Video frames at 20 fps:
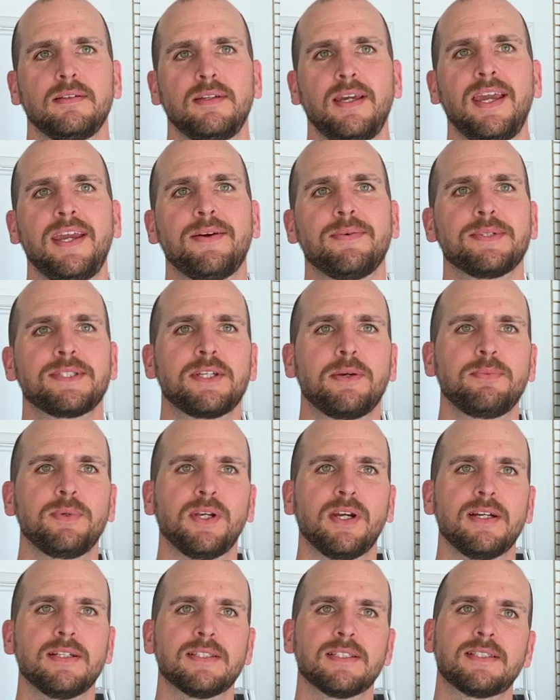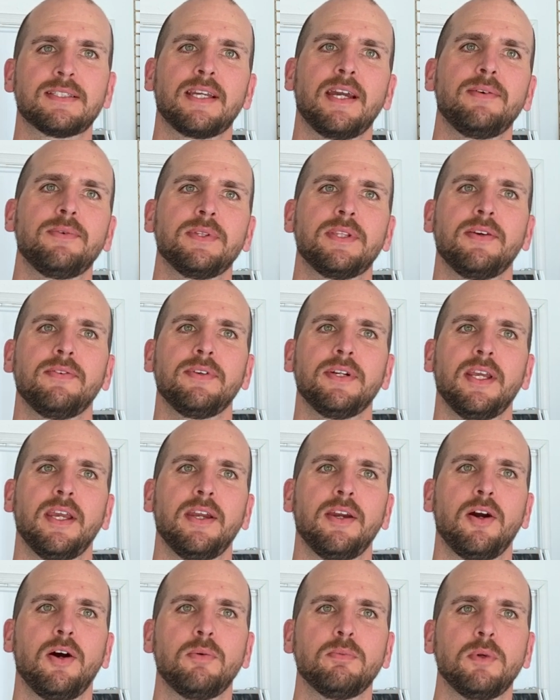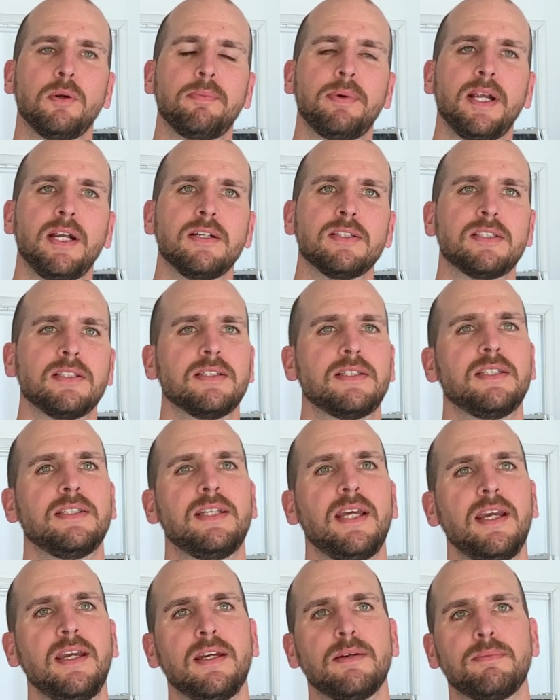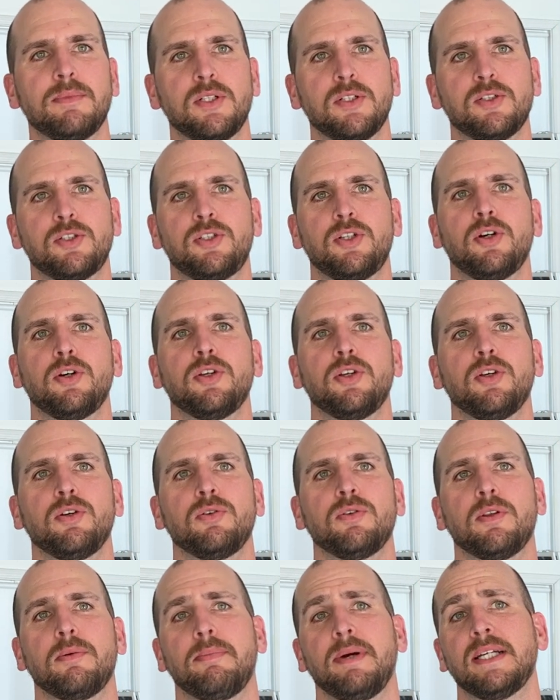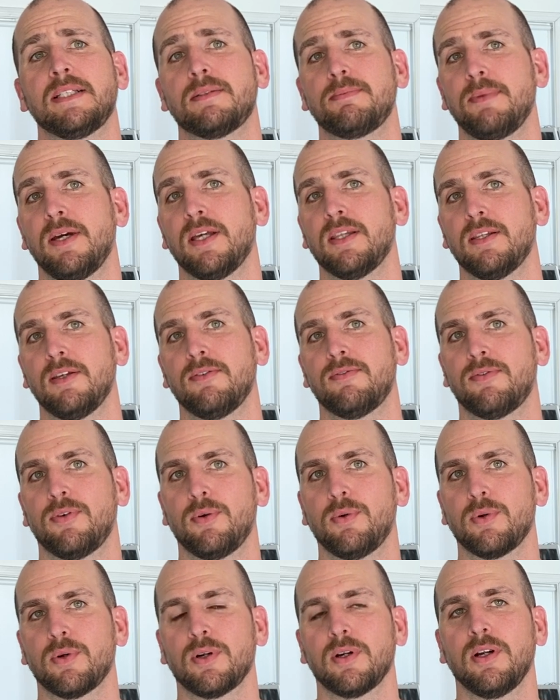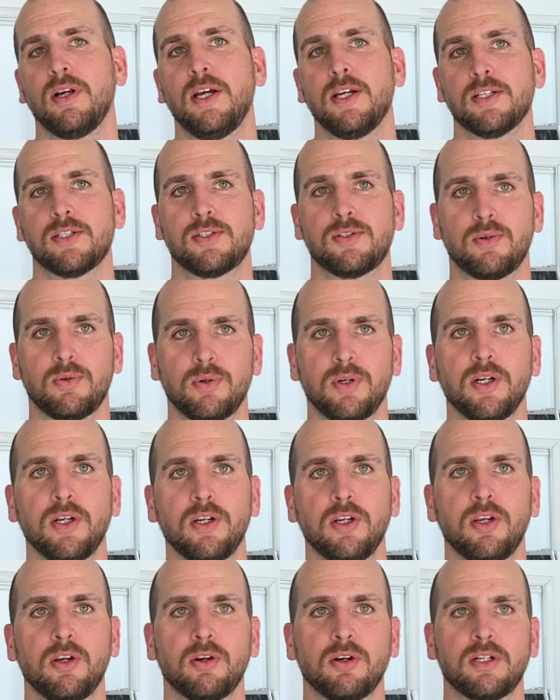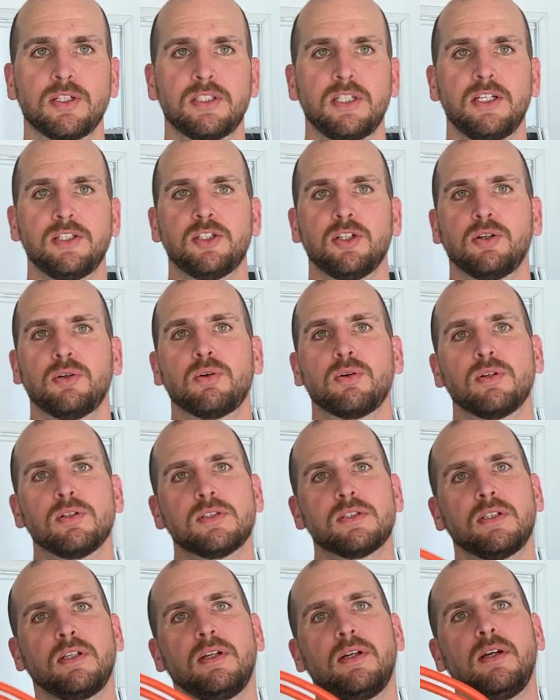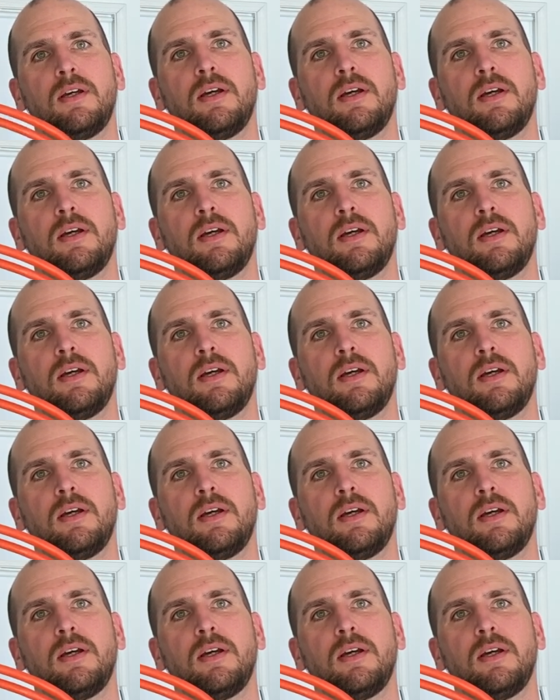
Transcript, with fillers: Hey, what's up you guys? It's Scott with Everyday Home Repairs and today I'm going to show you the best method for storing your extension cords.